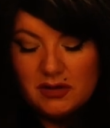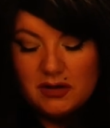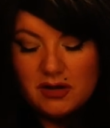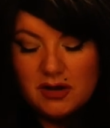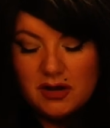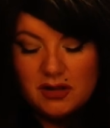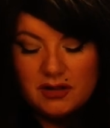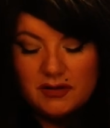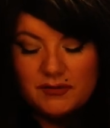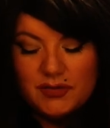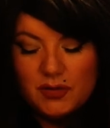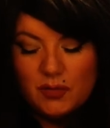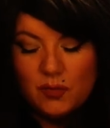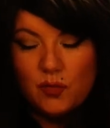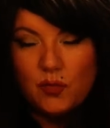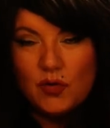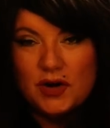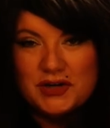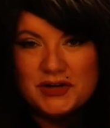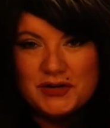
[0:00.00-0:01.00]
All of the
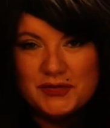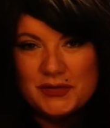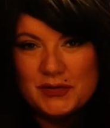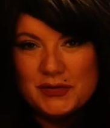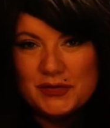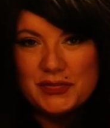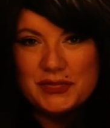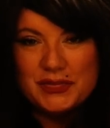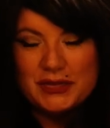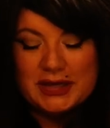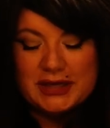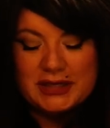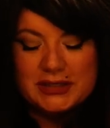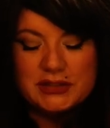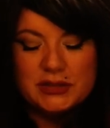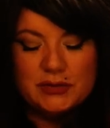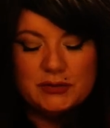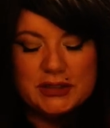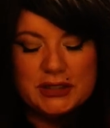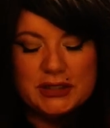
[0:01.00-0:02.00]
wonderful
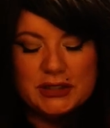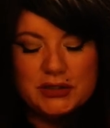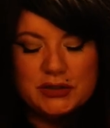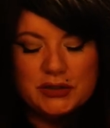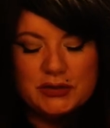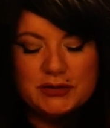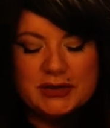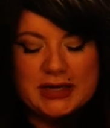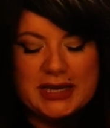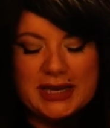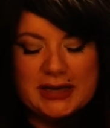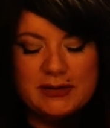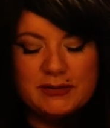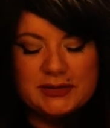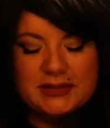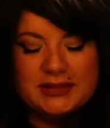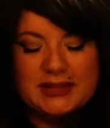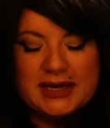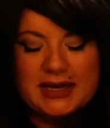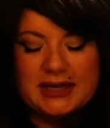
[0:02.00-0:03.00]
things you can create
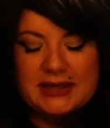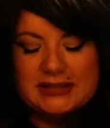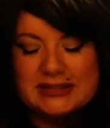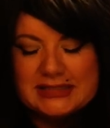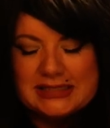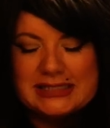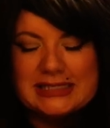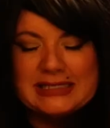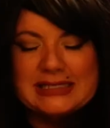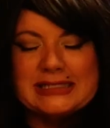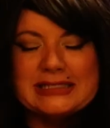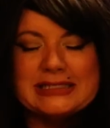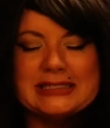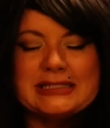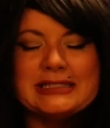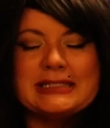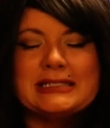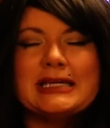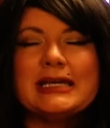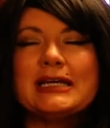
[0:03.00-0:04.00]
with that
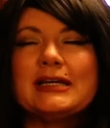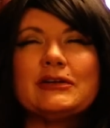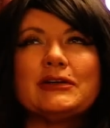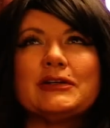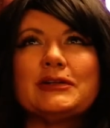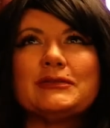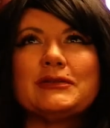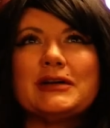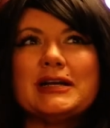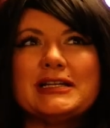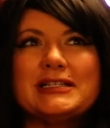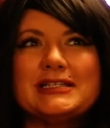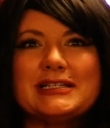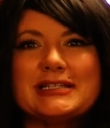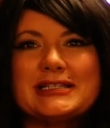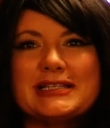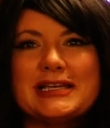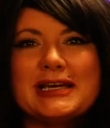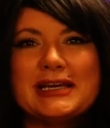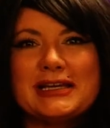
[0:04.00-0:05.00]
sacred,
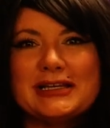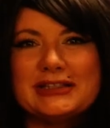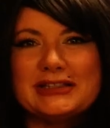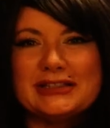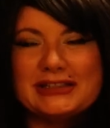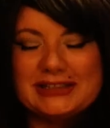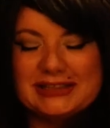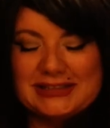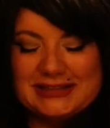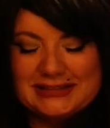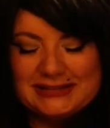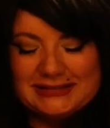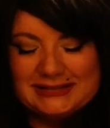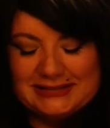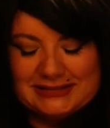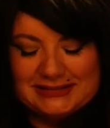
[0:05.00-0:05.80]
righteous anger.